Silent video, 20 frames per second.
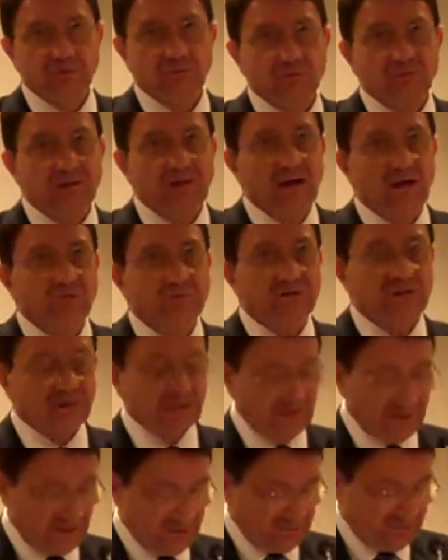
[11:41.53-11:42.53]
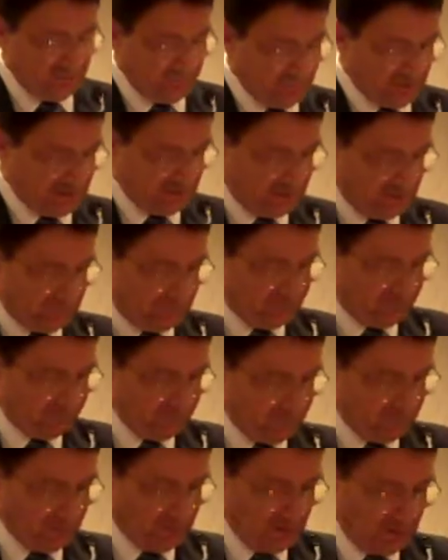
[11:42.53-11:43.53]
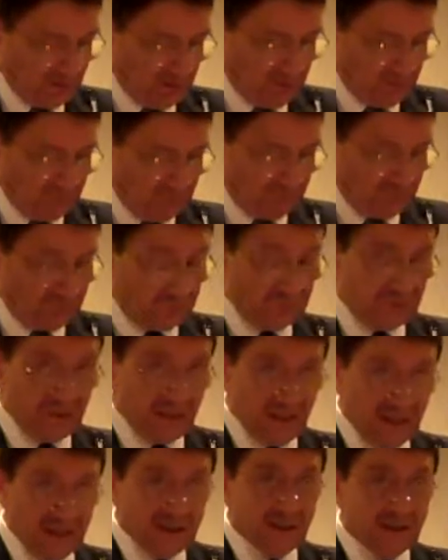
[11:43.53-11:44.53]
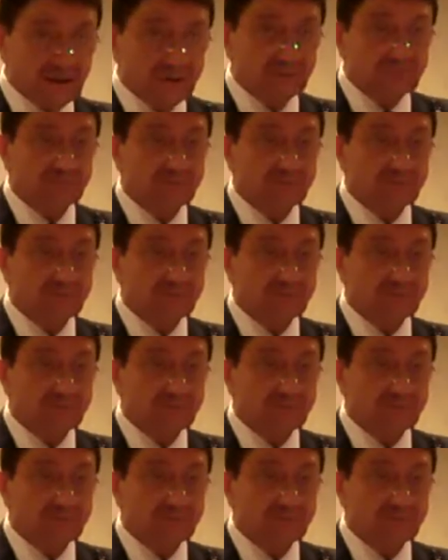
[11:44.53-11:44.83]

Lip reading: 380 million. Today,